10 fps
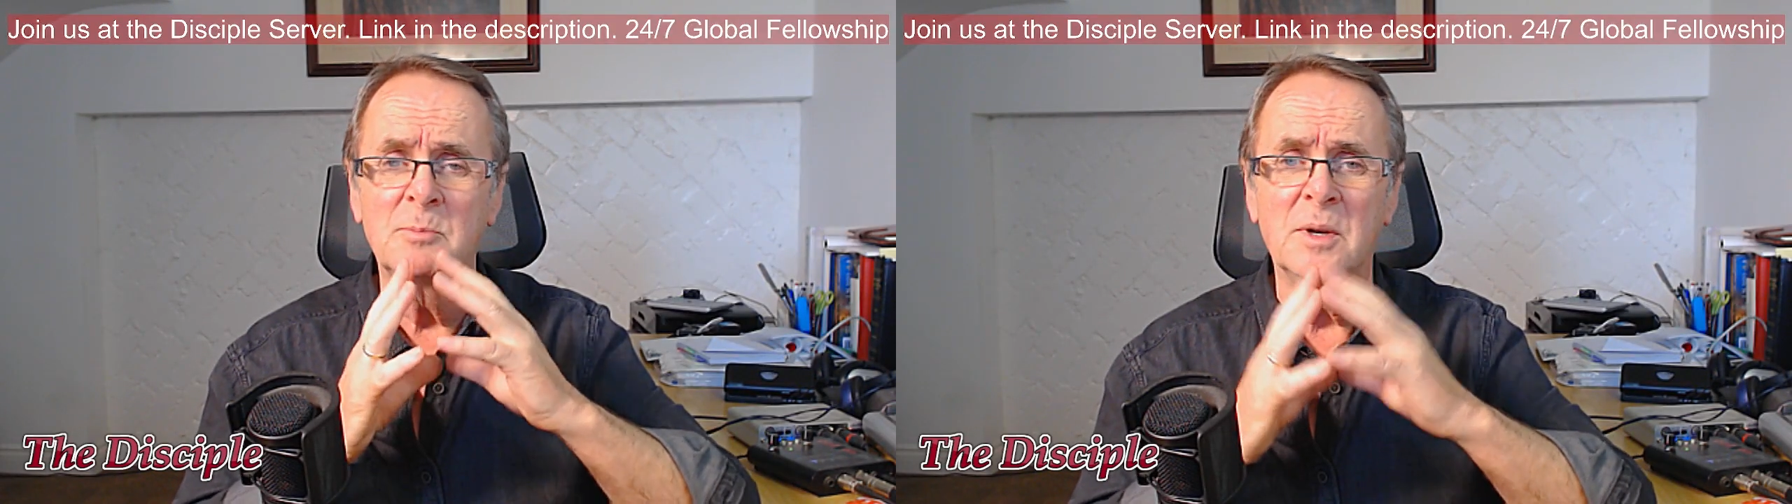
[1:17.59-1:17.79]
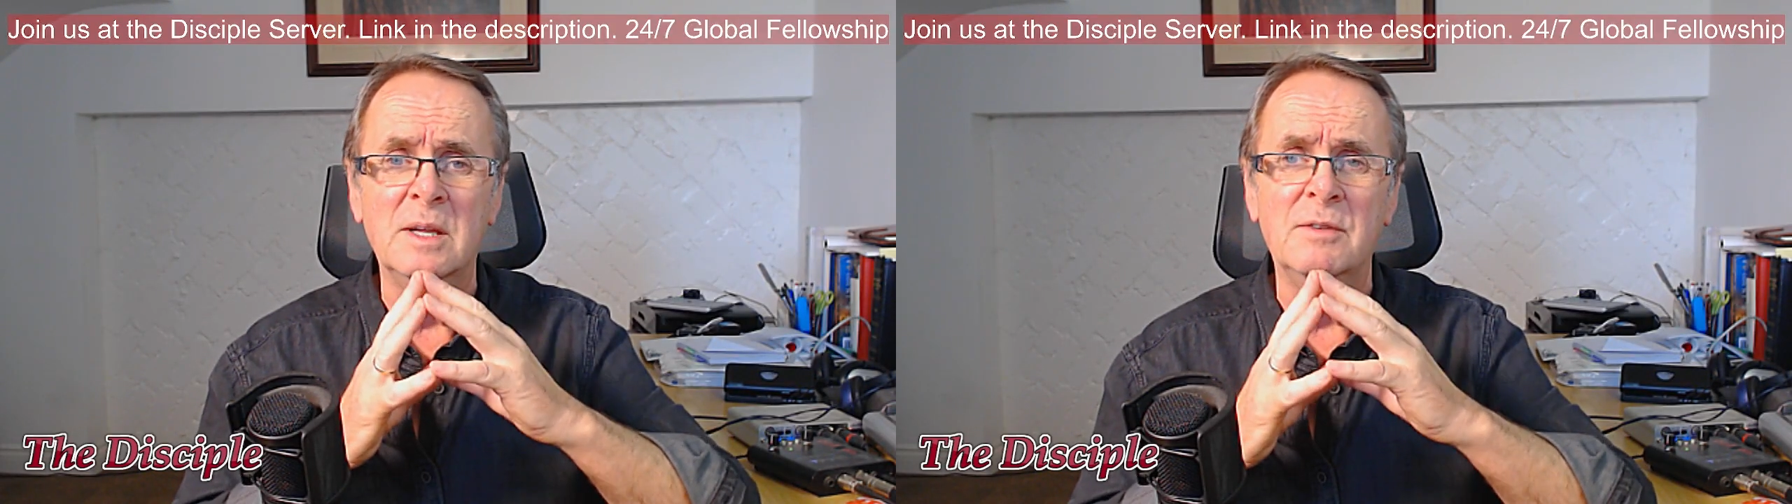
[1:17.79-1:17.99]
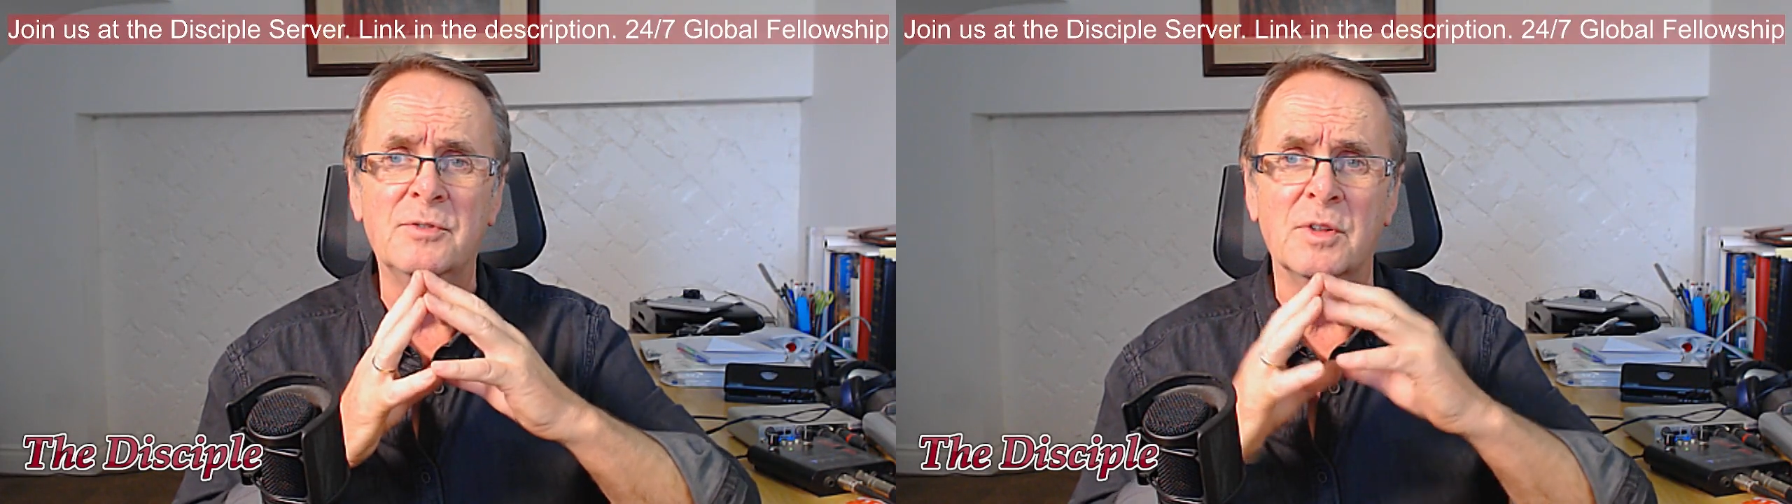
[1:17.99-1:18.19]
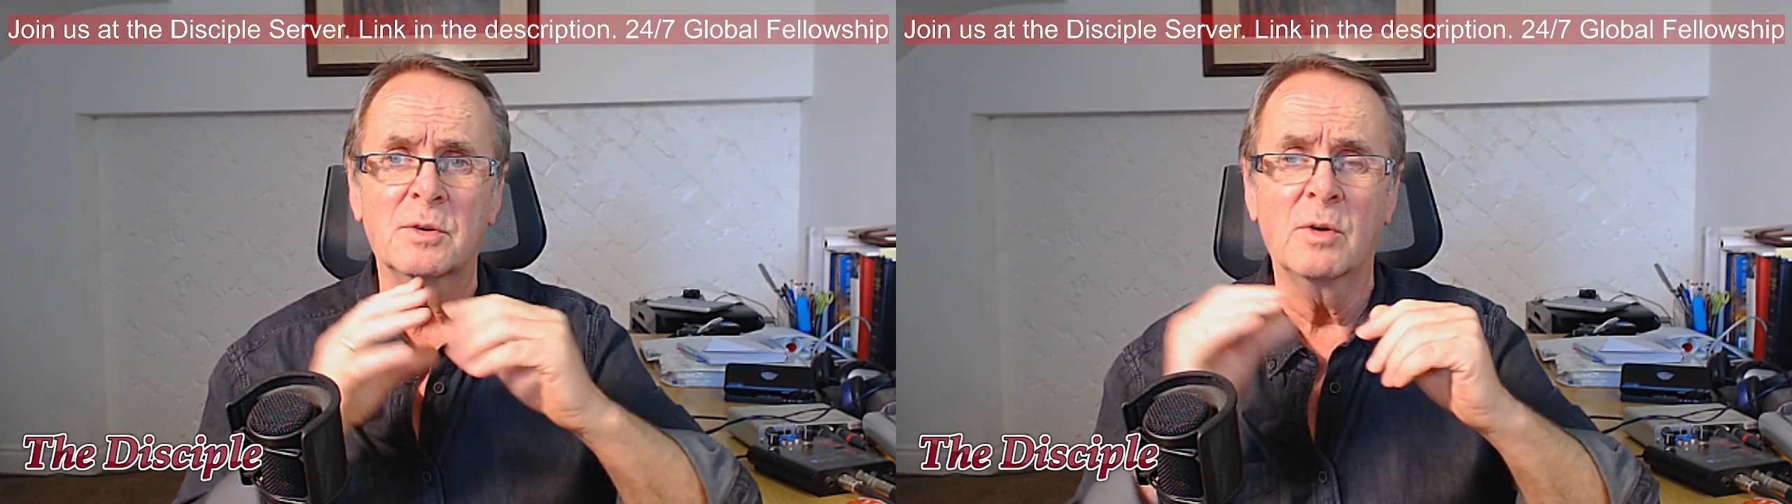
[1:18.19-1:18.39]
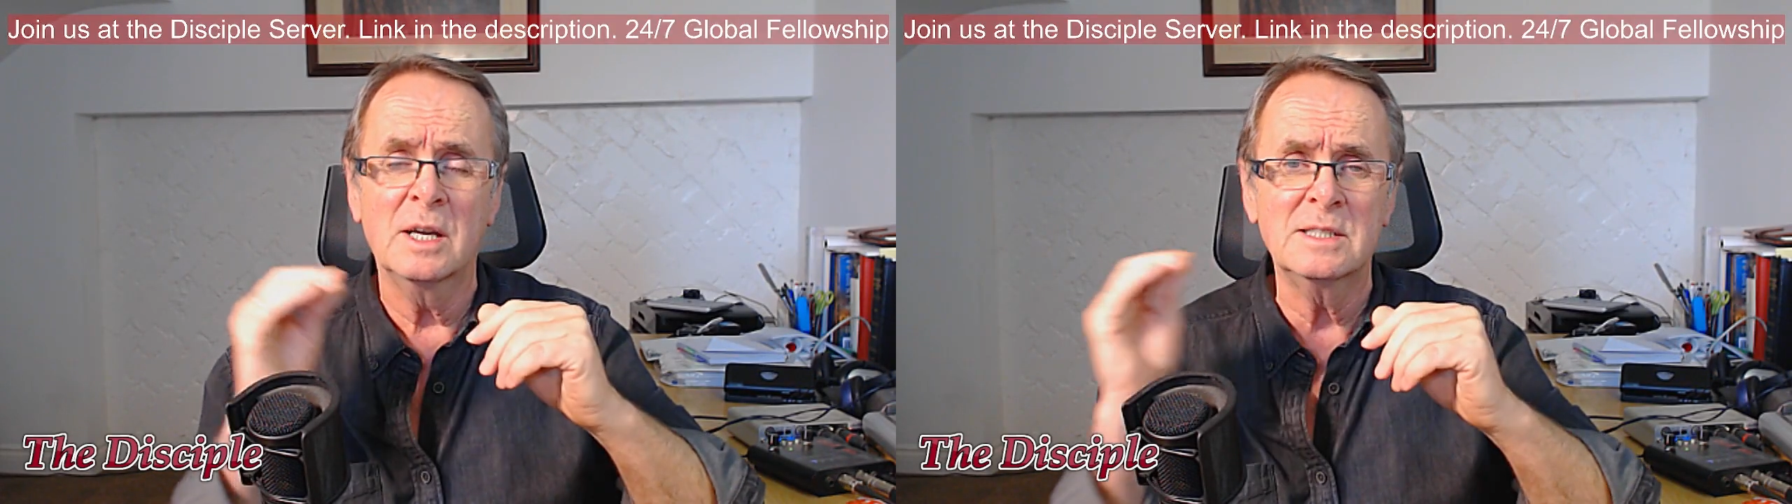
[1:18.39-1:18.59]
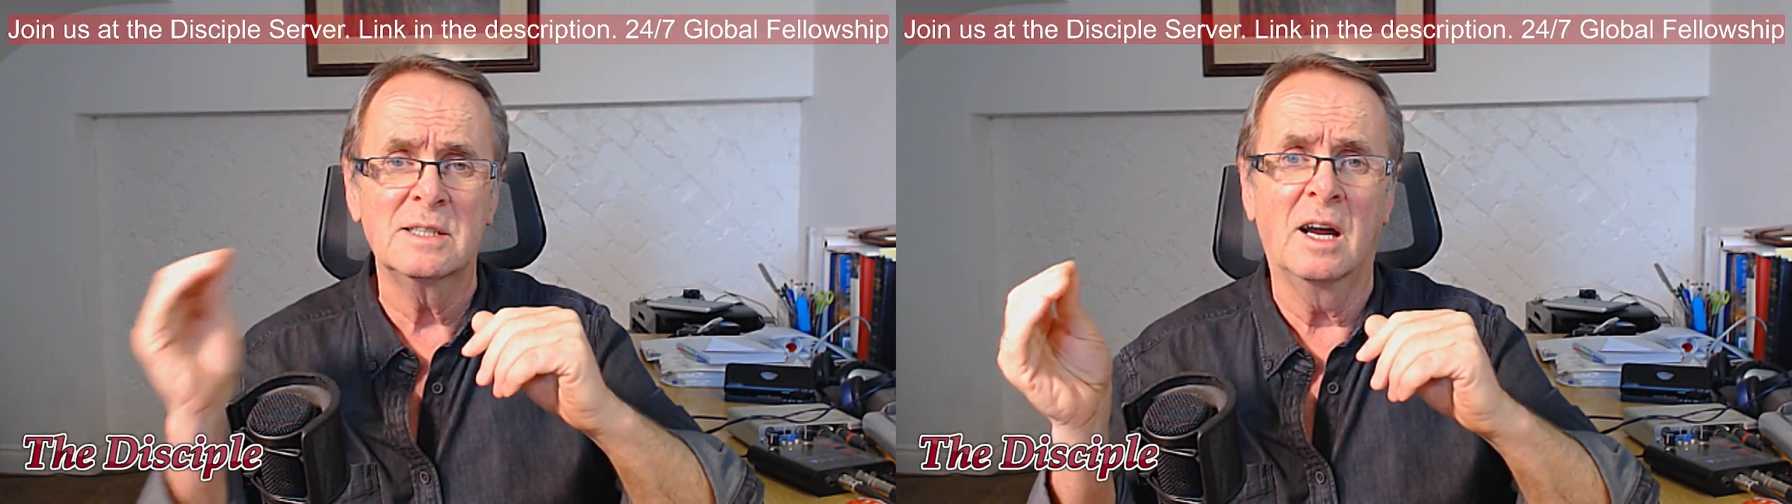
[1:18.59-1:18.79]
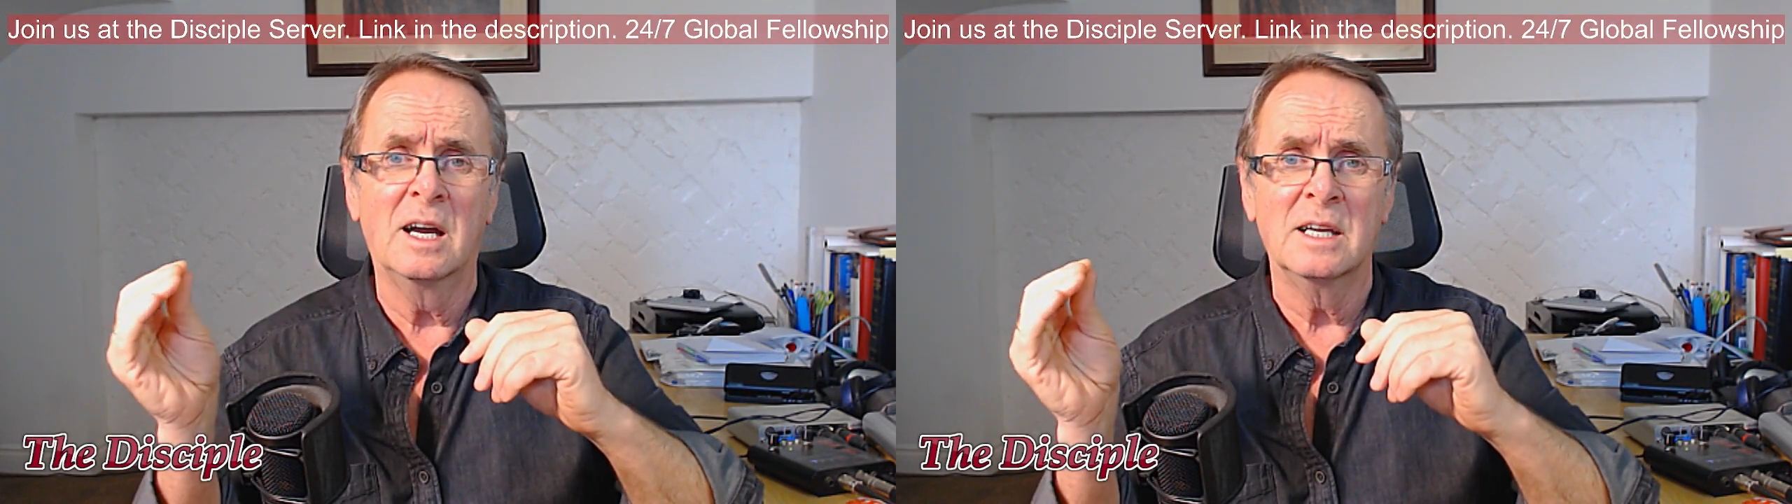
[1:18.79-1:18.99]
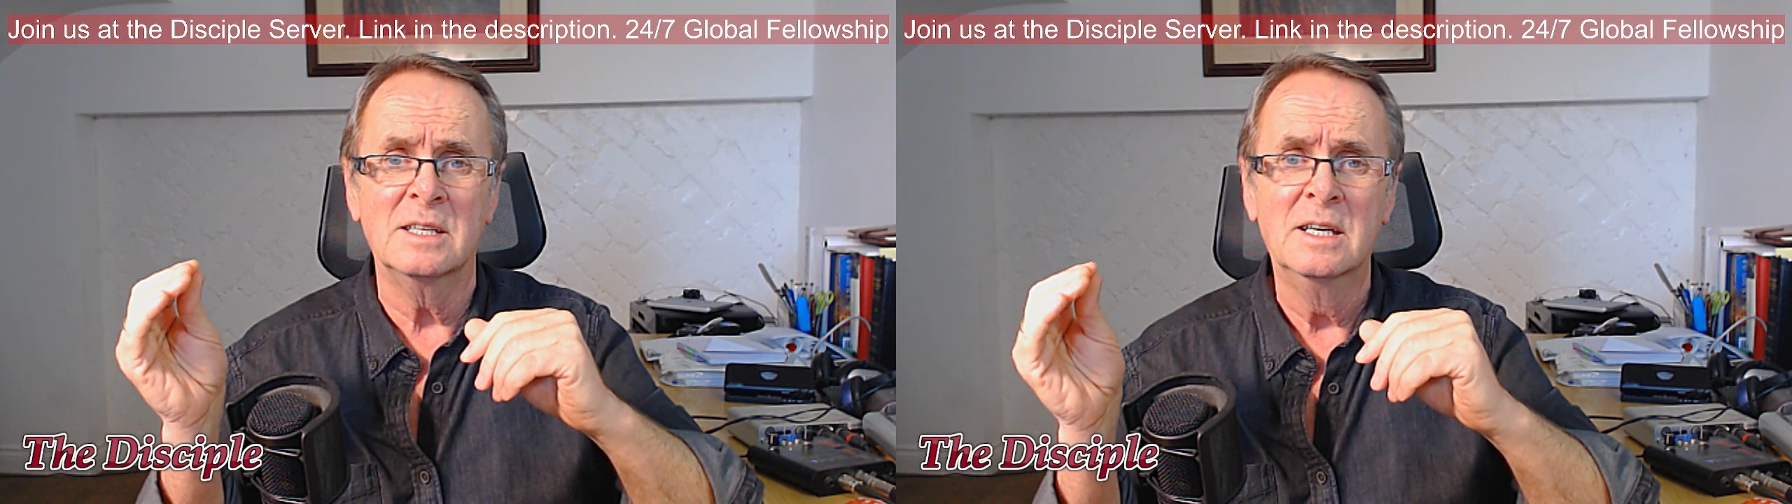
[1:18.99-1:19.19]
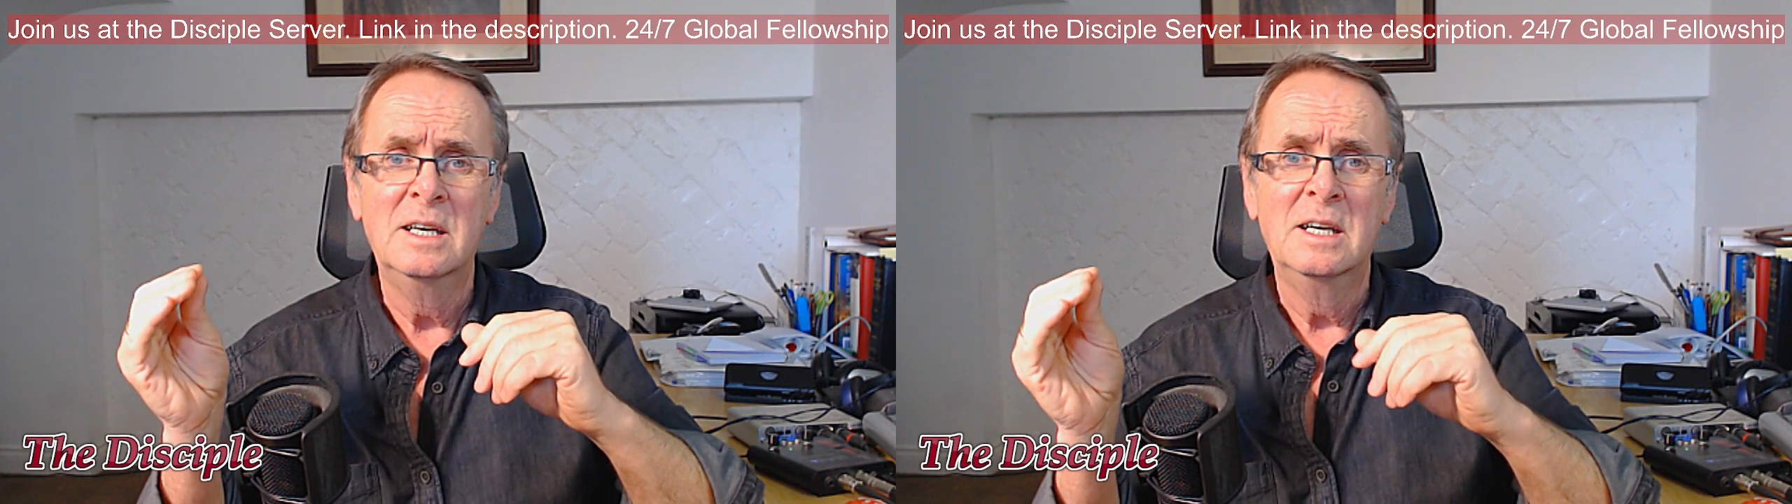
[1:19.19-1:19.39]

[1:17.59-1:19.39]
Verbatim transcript: and belief that Christ died